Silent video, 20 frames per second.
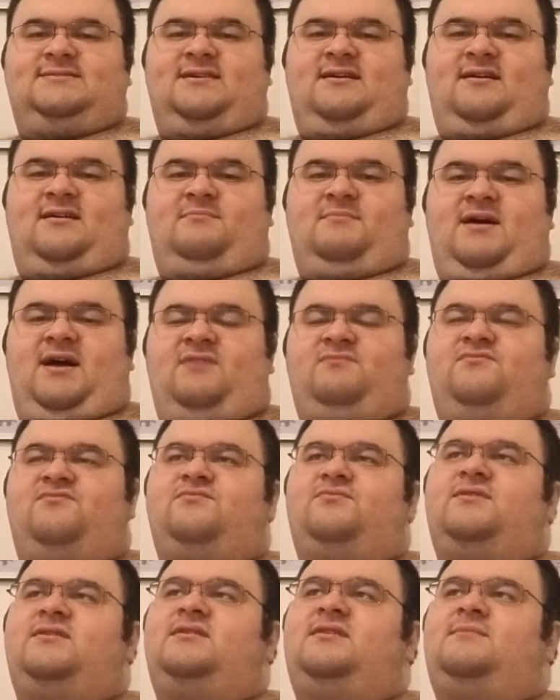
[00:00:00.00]
I've
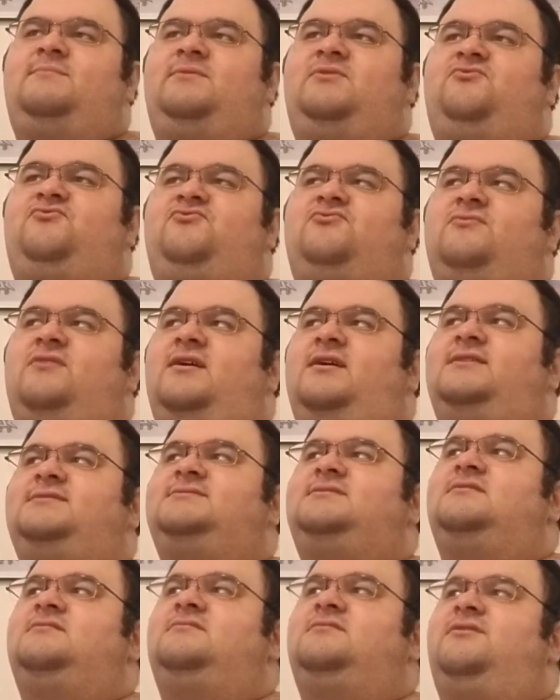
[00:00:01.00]
really been trying
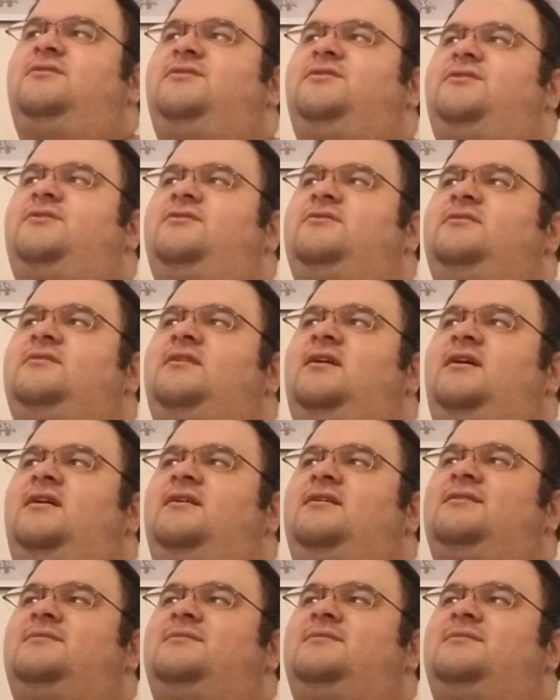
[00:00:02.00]
to learn